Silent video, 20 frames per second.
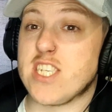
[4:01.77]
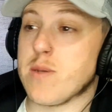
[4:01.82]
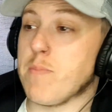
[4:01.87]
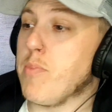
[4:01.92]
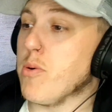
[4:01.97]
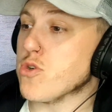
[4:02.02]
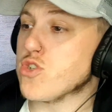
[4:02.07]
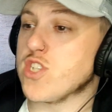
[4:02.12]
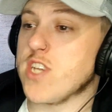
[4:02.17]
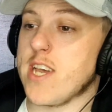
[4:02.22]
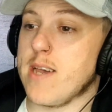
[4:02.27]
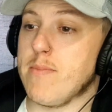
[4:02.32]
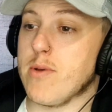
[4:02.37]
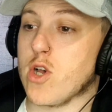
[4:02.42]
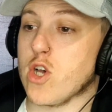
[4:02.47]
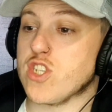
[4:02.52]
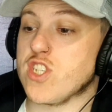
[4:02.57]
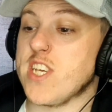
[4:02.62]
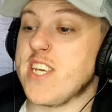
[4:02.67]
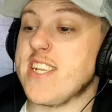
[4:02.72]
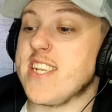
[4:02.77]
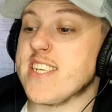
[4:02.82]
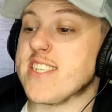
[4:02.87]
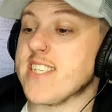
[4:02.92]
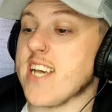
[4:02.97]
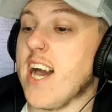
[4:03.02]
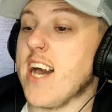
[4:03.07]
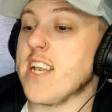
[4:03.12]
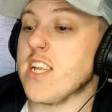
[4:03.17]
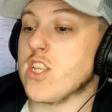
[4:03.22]
He's a pussy because he
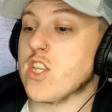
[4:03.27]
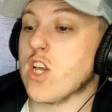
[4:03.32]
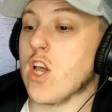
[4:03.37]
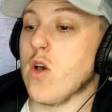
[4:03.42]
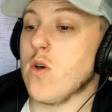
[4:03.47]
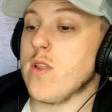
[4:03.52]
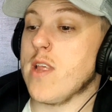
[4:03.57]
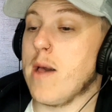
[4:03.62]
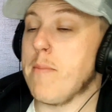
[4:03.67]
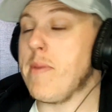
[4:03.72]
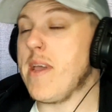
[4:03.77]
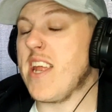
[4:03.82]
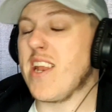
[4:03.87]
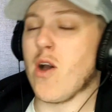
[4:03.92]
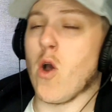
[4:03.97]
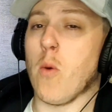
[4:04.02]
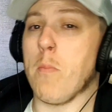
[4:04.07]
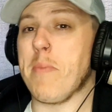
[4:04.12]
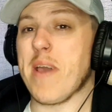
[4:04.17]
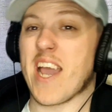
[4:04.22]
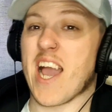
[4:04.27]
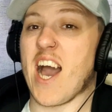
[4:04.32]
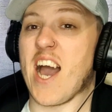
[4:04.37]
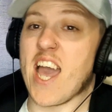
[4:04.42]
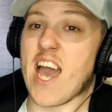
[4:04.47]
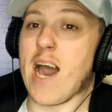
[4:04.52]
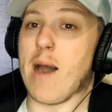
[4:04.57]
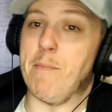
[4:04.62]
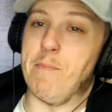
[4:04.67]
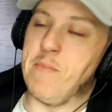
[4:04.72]
decided to go there being all big
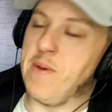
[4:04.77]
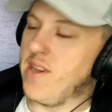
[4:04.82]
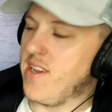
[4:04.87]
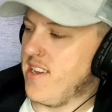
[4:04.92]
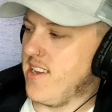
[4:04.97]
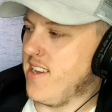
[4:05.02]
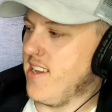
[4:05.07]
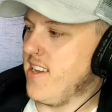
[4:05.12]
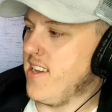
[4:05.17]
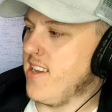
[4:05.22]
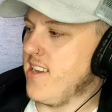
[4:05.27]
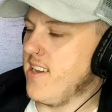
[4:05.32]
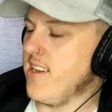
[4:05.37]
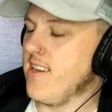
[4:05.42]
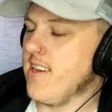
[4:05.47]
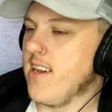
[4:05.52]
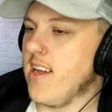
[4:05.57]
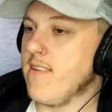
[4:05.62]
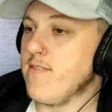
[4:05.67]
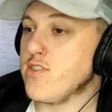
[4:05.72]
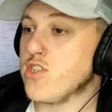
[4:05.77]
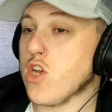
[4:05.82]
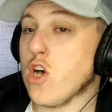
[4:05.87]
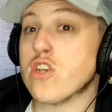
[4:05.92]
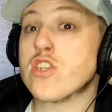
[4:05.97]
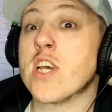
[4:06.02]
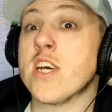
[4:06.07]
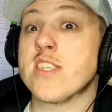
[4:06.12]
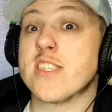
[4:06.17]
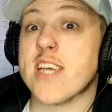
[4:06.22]
I am. And if he
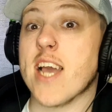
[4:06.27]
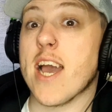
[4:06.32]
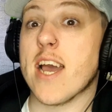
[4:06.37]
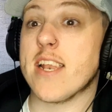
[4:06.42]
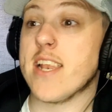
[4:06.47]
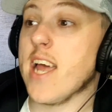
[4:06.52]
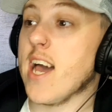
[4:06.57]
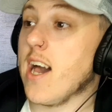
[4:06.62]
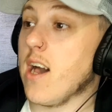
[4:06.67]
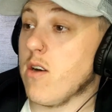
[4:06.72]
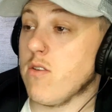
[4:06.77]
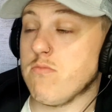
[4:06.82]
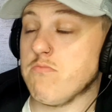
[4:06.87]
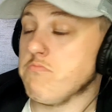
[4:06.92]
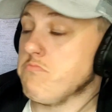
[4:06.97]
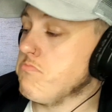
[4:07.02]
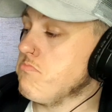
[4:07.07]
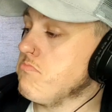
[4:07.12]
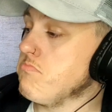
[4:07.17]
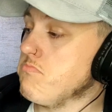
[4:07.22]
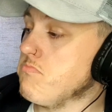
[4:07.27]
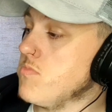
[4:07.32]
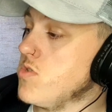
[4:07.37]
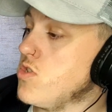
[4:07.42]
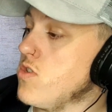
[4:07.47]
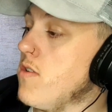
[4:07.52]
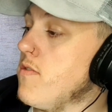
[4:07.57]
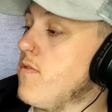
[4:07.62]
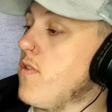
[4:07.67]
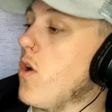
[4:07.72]
starts getting scared now, it's
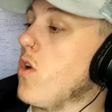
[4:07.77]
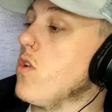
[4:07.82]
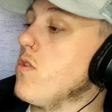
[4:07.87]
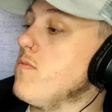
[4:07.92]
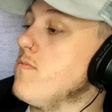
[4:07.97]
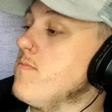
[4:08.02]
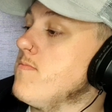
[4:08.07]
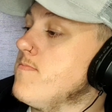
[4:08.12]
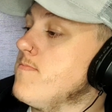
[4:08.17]
your own fault.